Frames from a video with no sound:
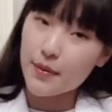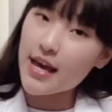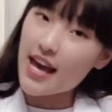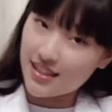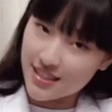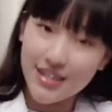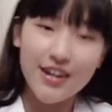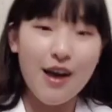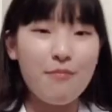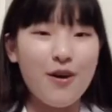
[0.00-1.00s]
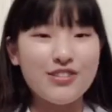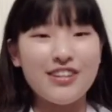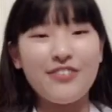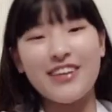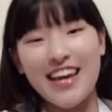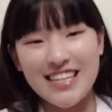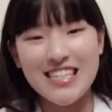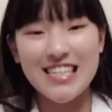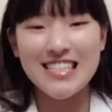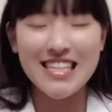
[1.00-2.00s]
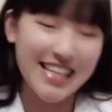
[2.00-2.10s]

and turn on post notifications.